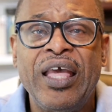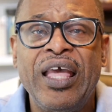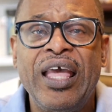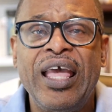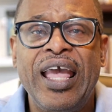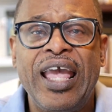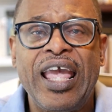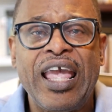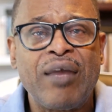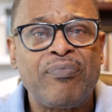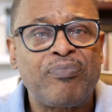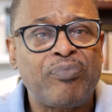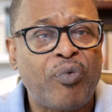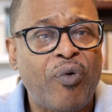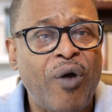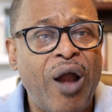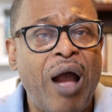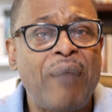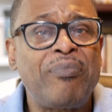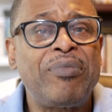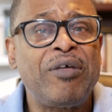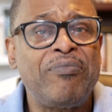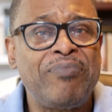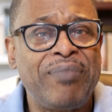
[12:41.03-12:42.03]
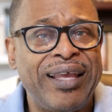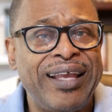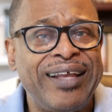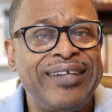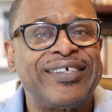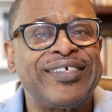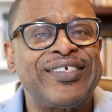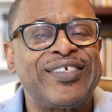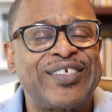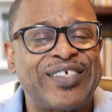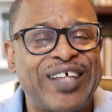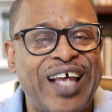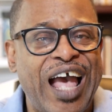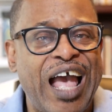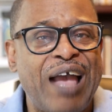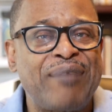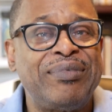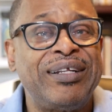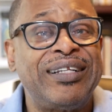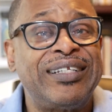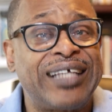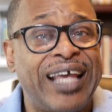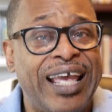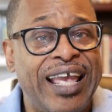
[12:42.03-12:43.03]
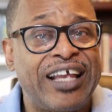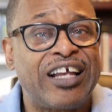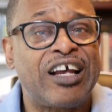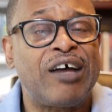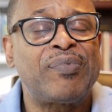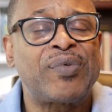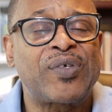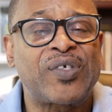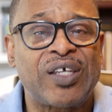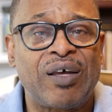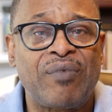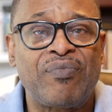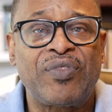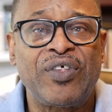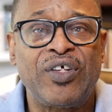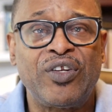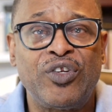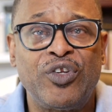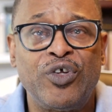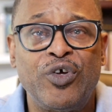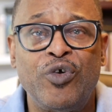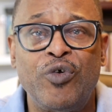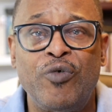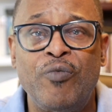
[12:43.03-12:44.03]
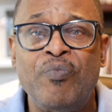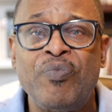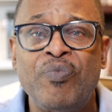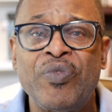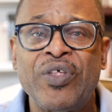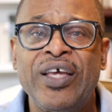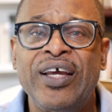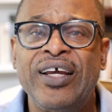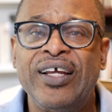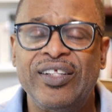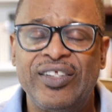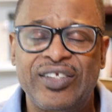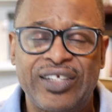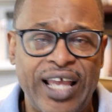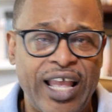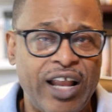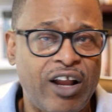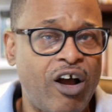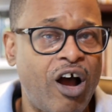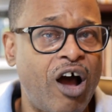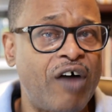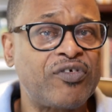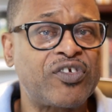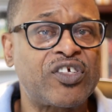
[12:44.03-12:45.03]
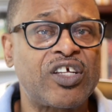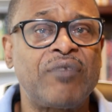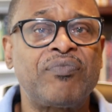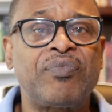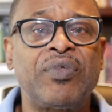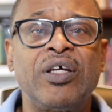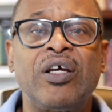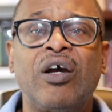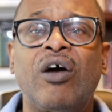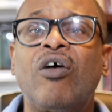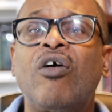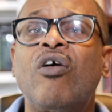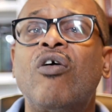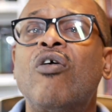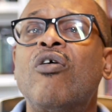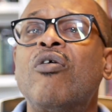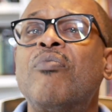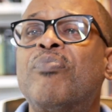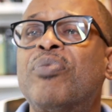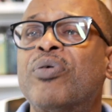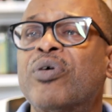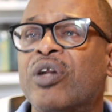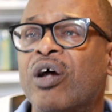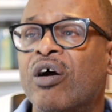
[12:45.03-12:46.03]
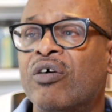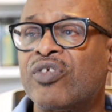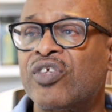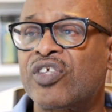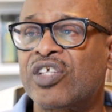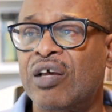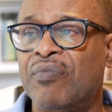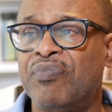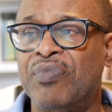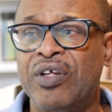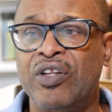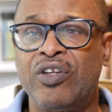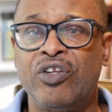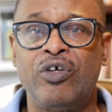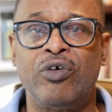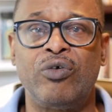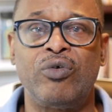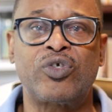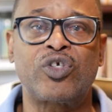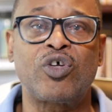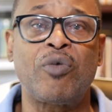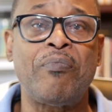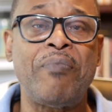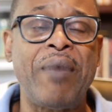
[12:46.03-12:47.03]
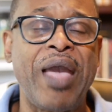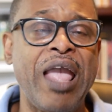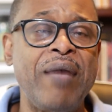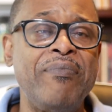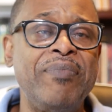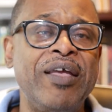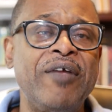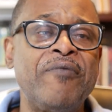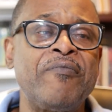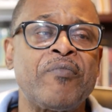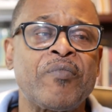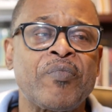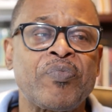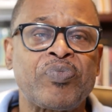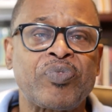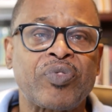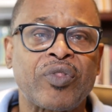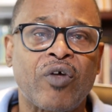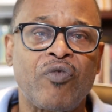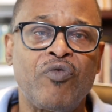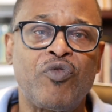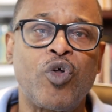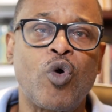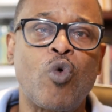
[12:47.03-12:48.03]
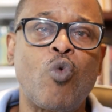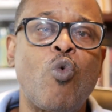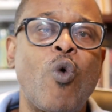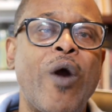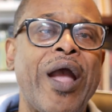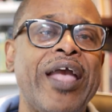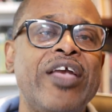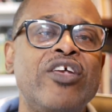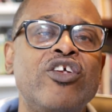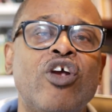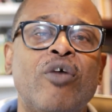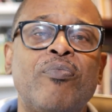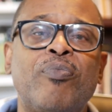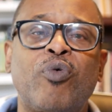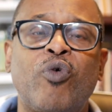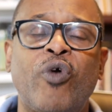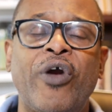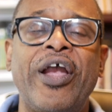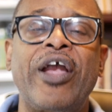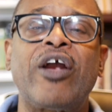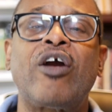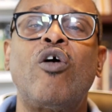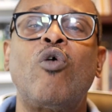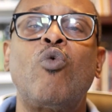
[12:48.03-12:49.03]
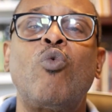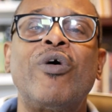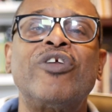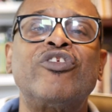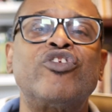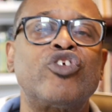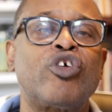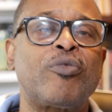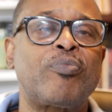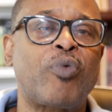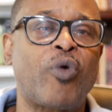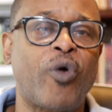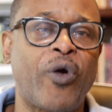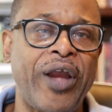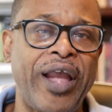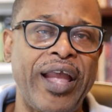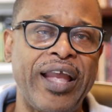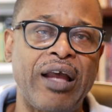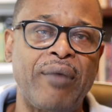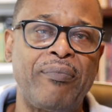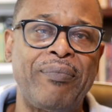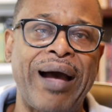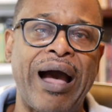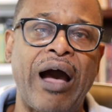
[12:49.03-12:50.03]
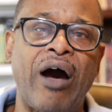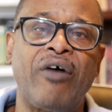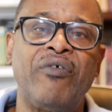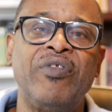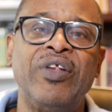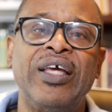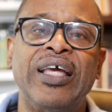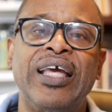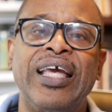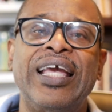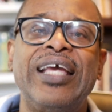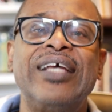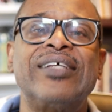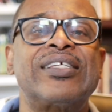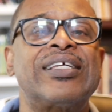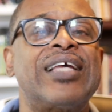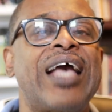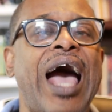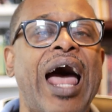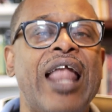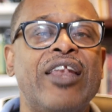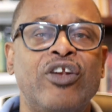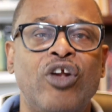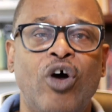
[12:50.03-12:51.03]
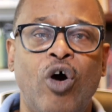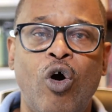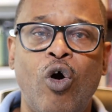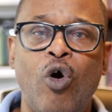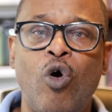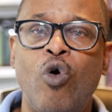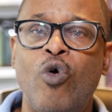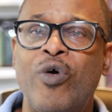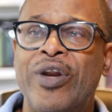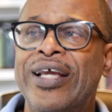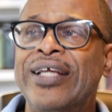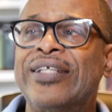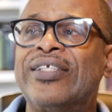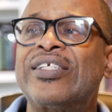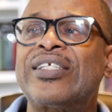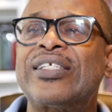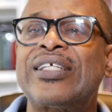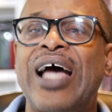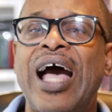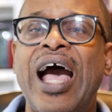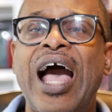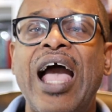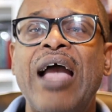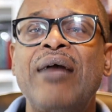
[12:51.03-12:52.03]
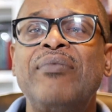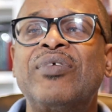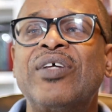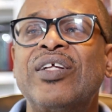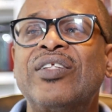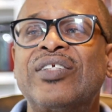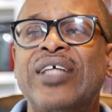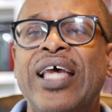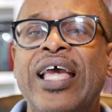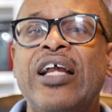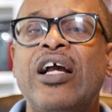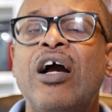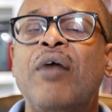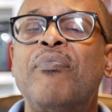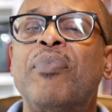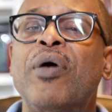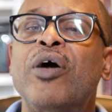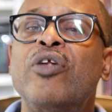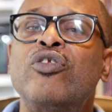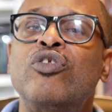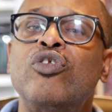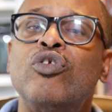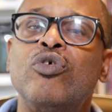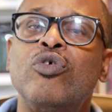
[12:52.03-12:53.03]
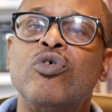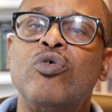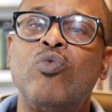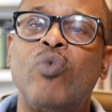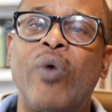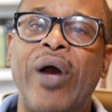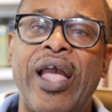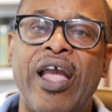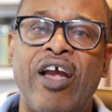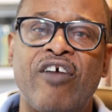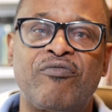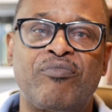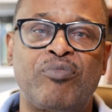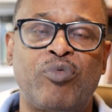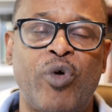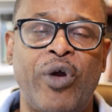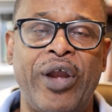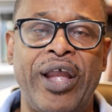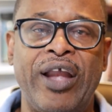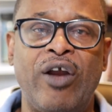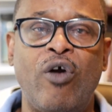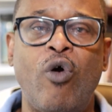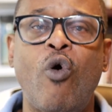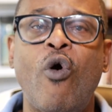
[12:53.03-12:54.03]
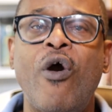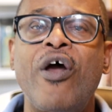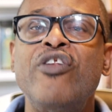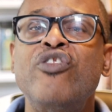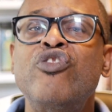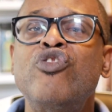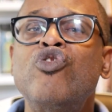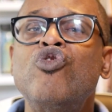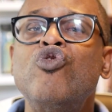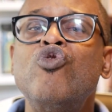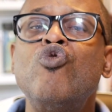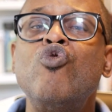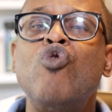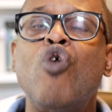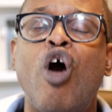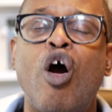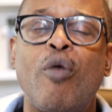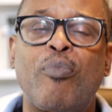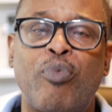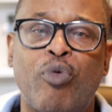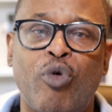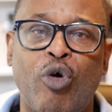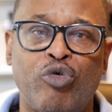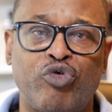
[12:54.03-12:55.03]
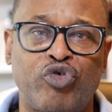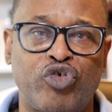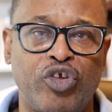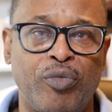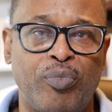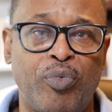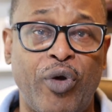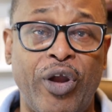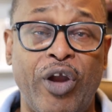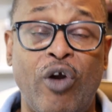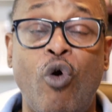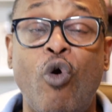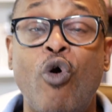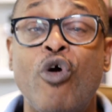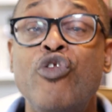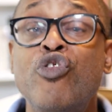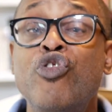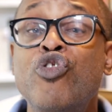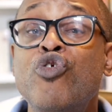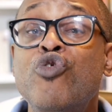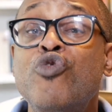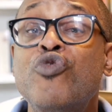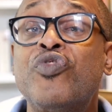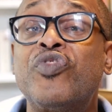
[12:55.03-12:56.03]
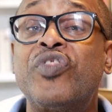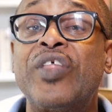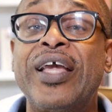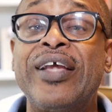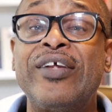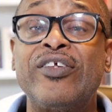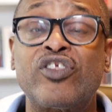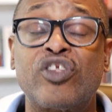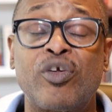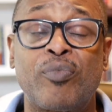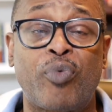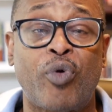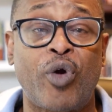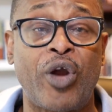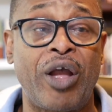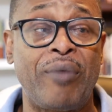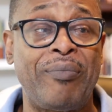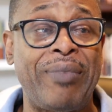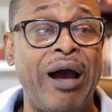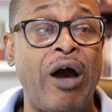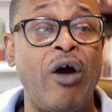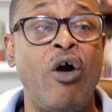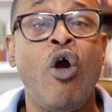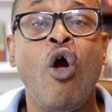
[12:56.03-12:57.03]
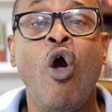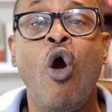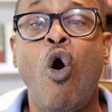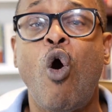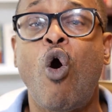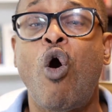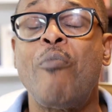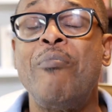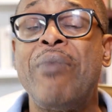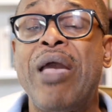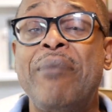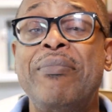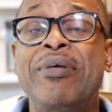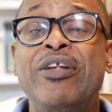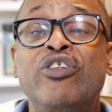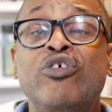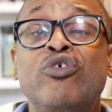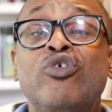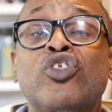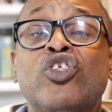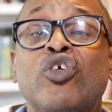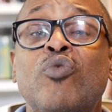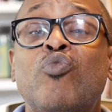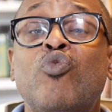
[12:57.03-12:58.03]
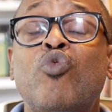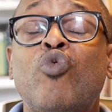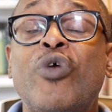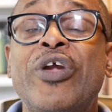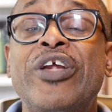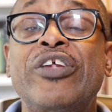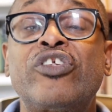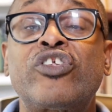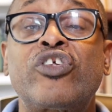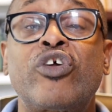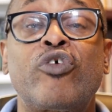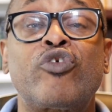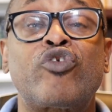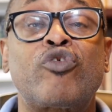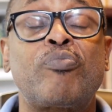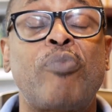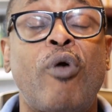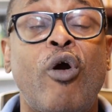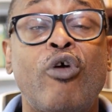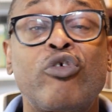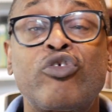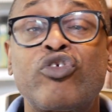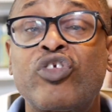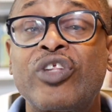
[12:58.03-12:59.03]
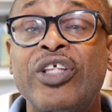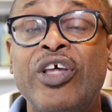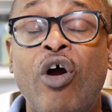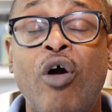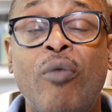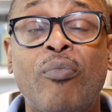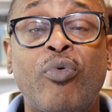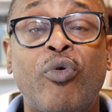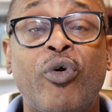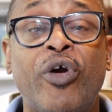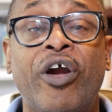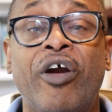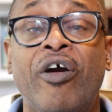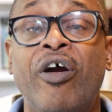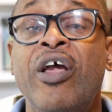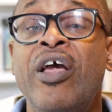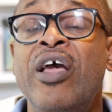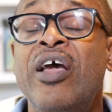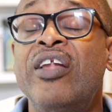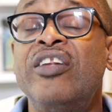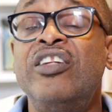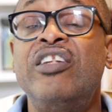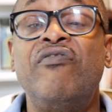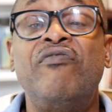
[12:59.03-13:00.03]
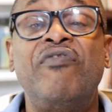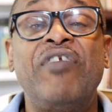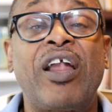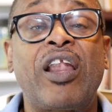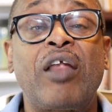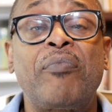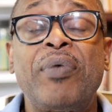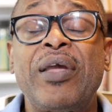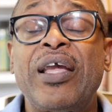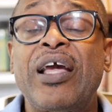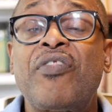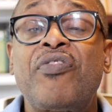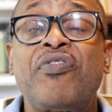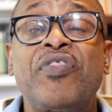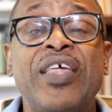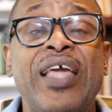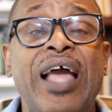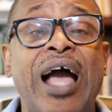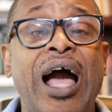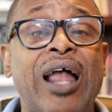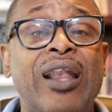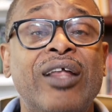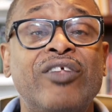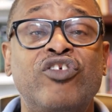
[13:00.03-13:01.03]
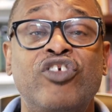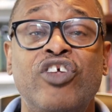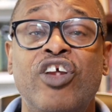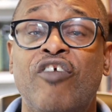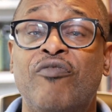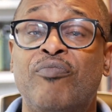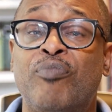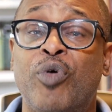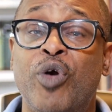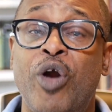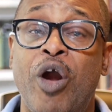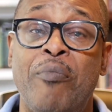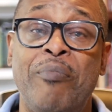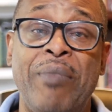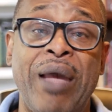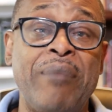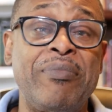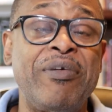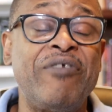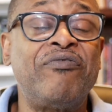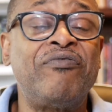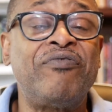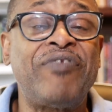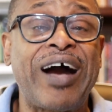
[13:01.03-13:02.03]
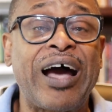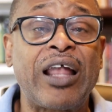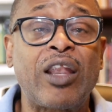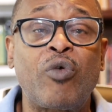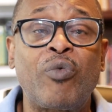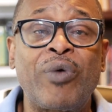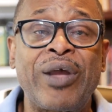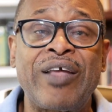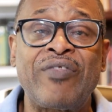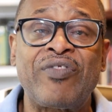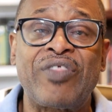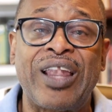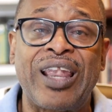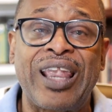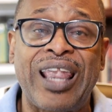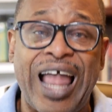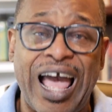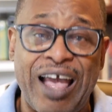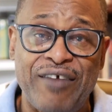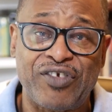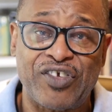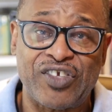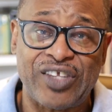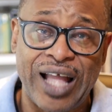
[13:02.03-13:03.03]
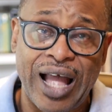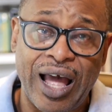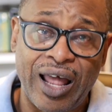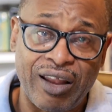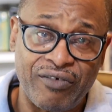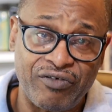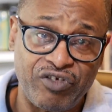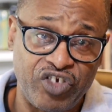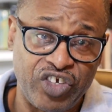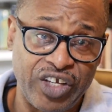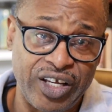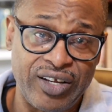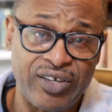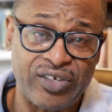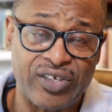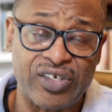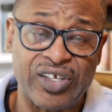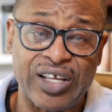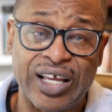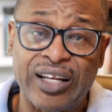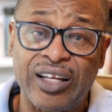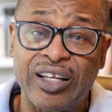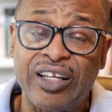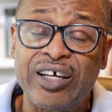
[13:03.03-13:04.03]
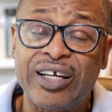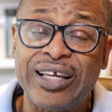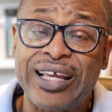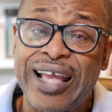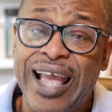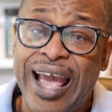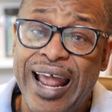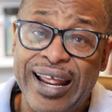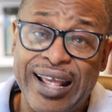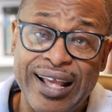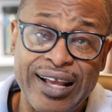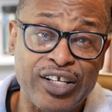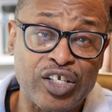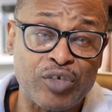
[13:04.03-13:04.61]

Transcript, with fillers: it probably means it's time to take up something new. Take off something old, put on something new. So maybe the way you're praying or what you're praying about is gotten old. It's time to take up a new way of praying or a new approach to praying or new things to pray about or maybe do some research personally on prayer, developing a theology of prayer, maybe following the lifestyle of Jesus and looking at his